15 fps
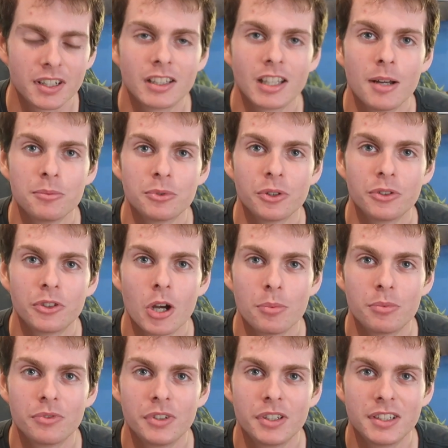clumps on
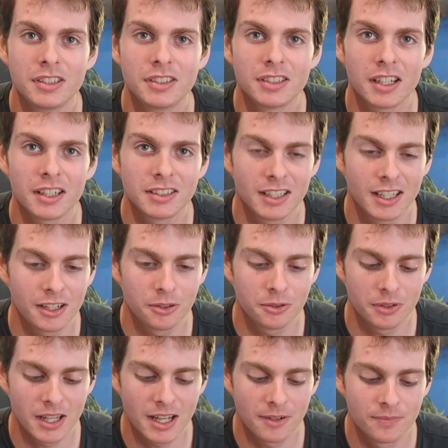top of it, sucks out
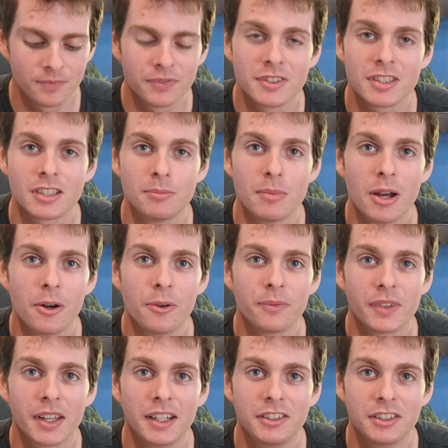all that
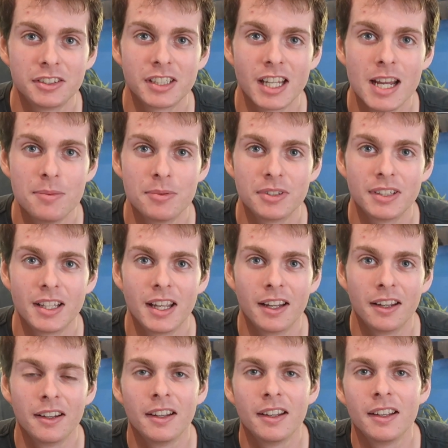smell and just keeps it there.